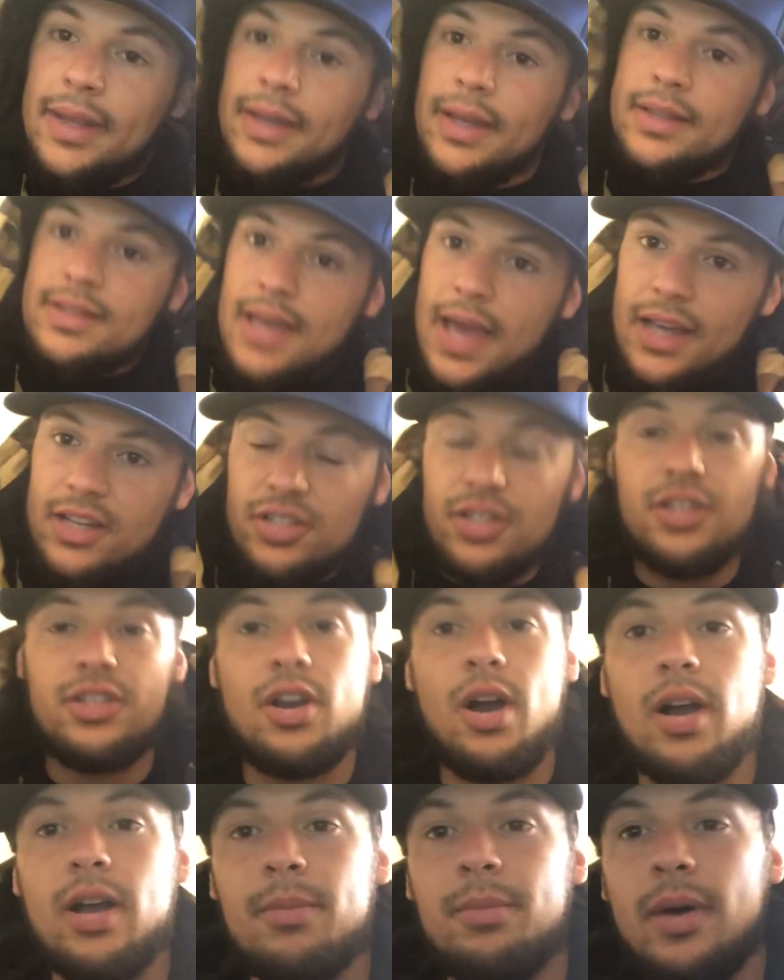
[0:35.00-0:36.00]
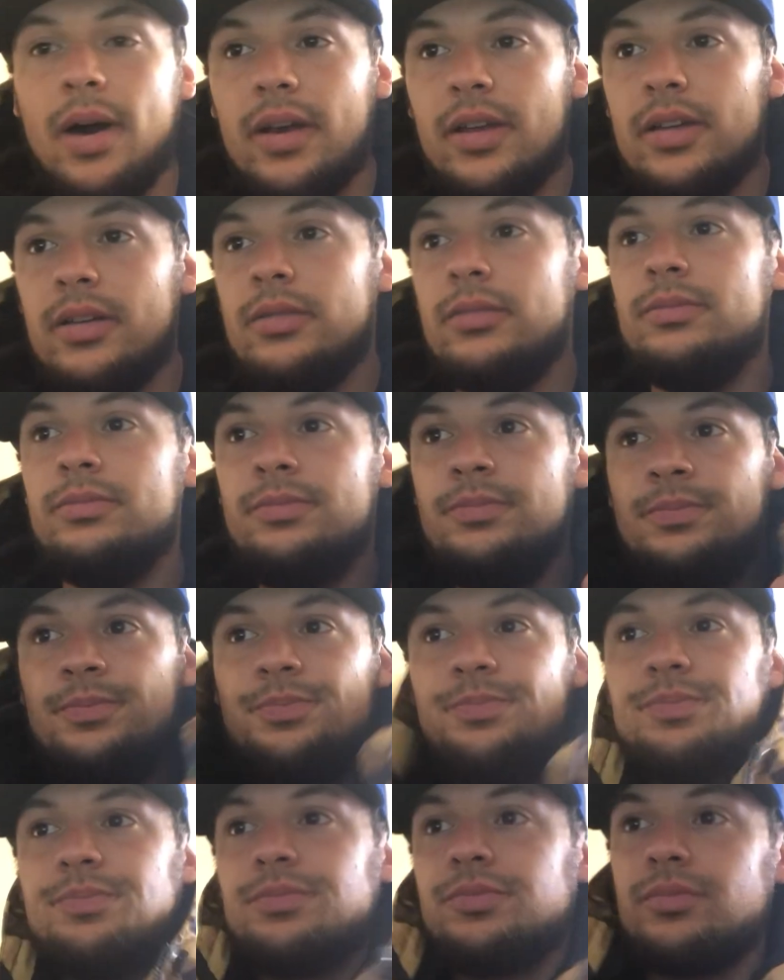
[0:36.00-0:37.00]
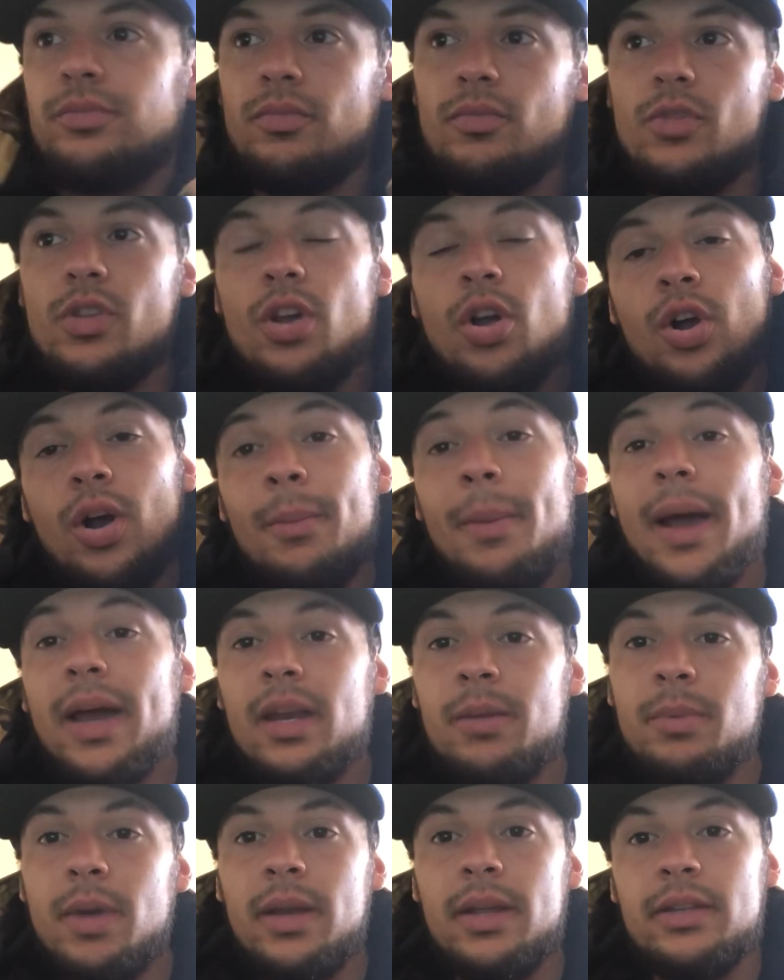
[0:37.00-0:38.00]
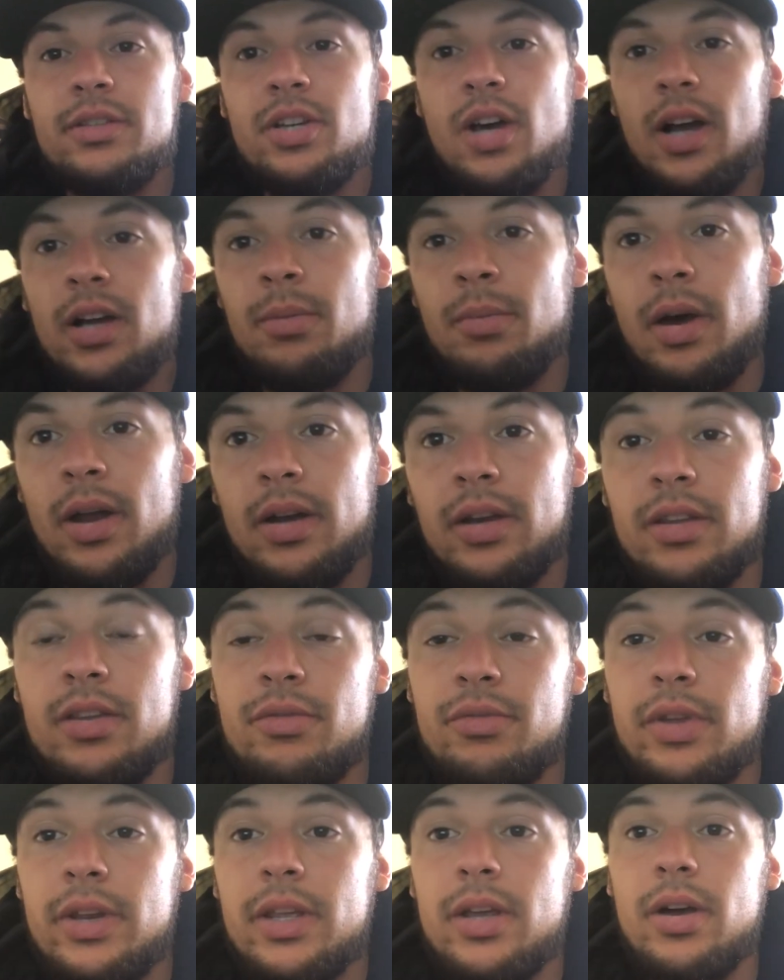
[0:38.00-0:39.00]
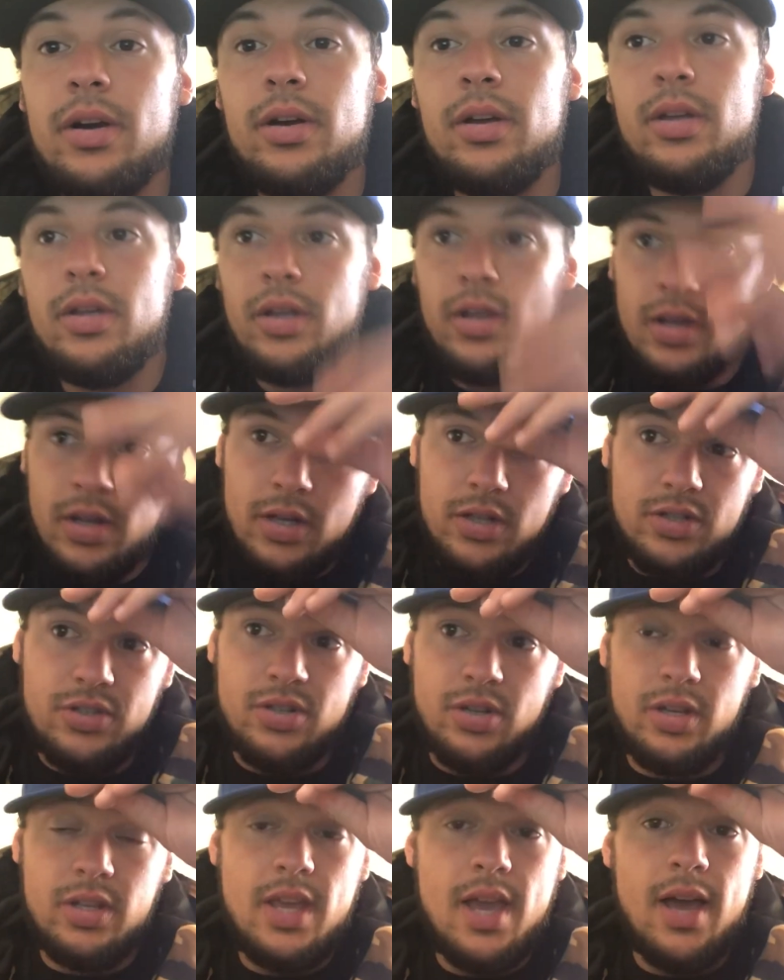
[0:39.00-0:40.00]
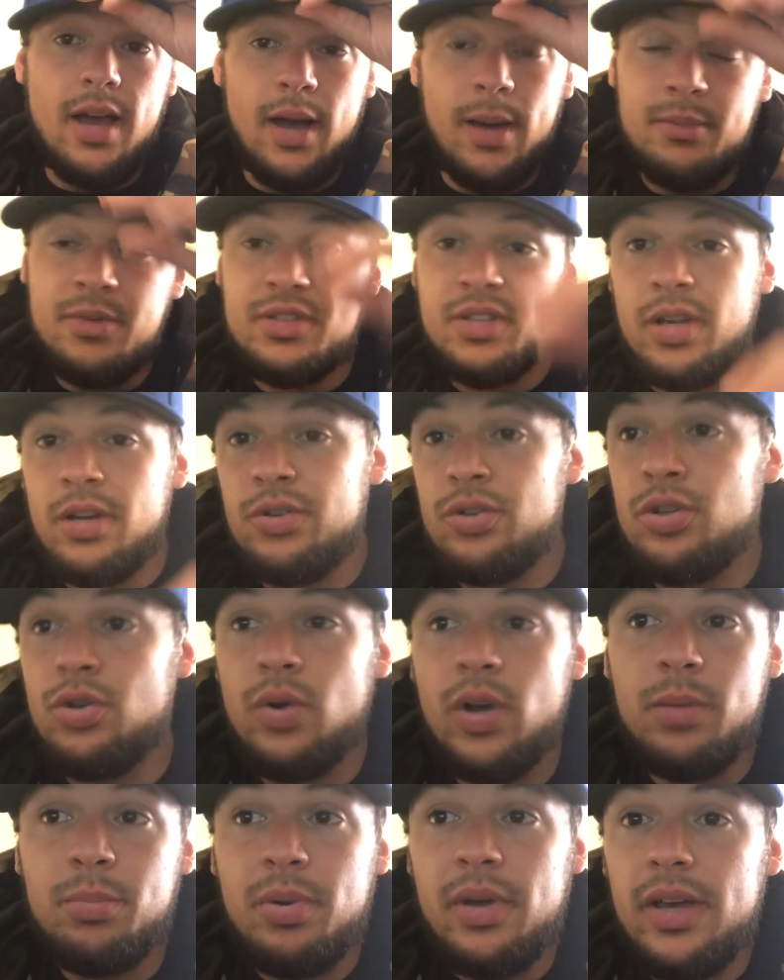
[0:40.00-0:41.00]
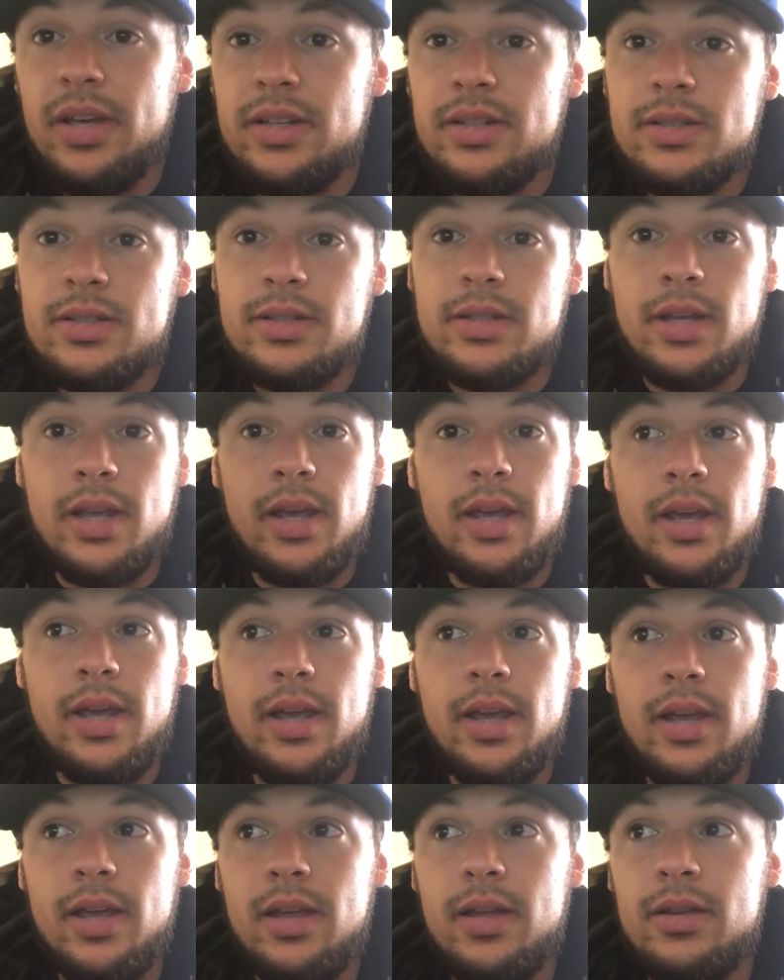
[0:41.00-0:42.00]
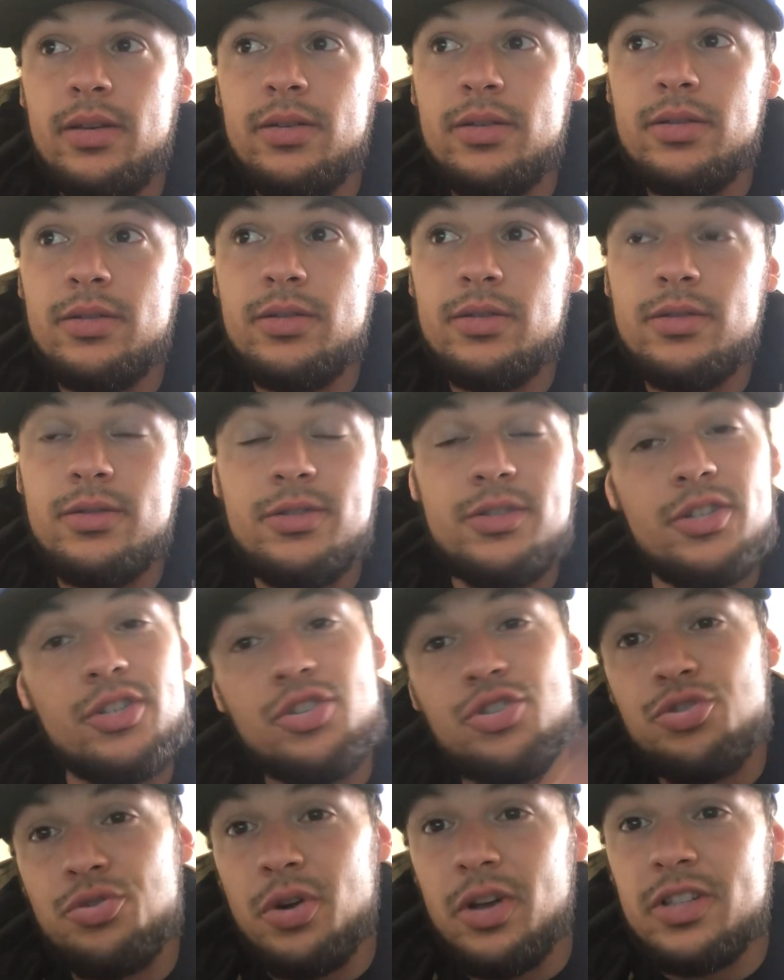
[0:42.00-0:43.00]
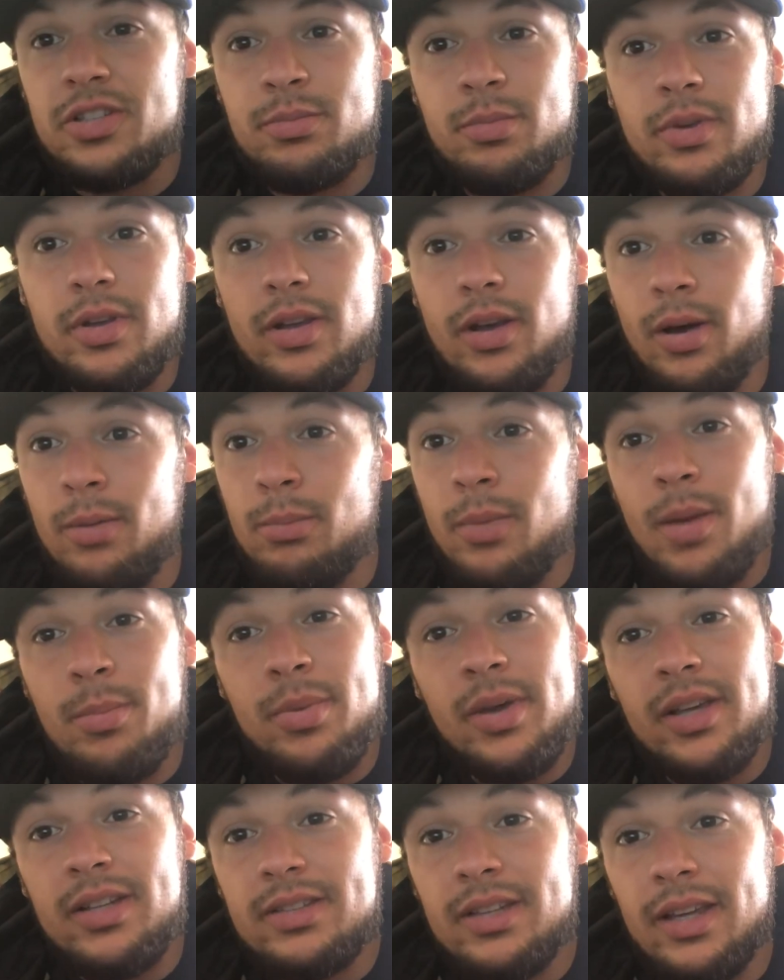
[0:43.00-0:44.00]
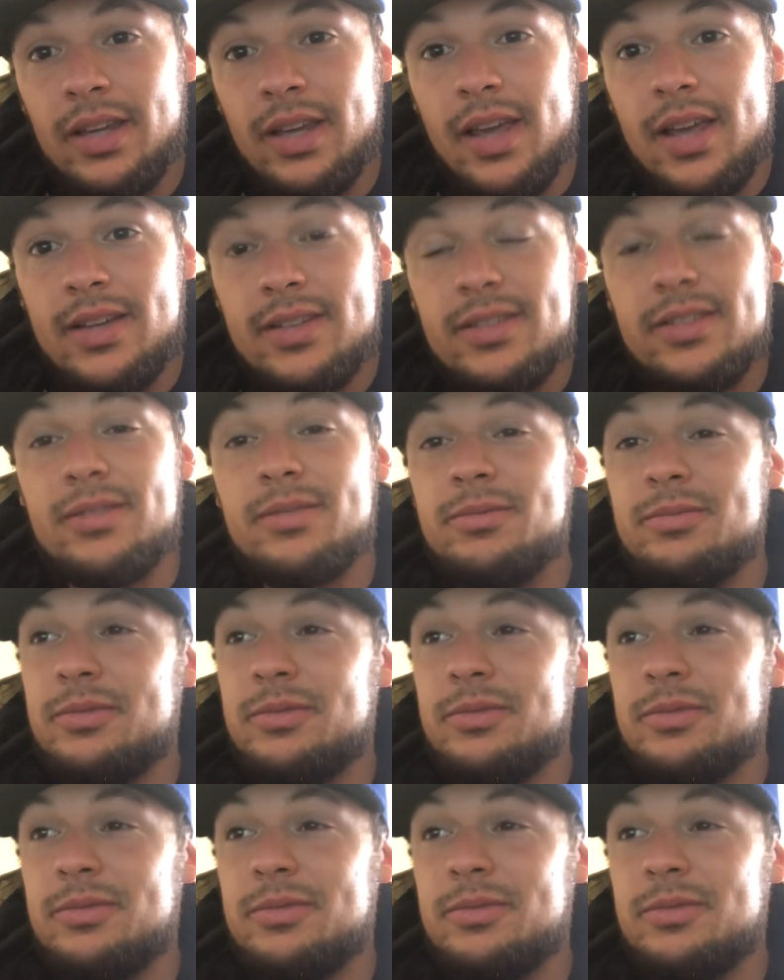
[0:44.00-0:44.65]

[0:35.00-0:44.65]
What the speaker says: actually talk about it. I'm not going to be able to talk about it in the video. So yeah, I'm just going to do quick picks and just trust me on my picks, I guess.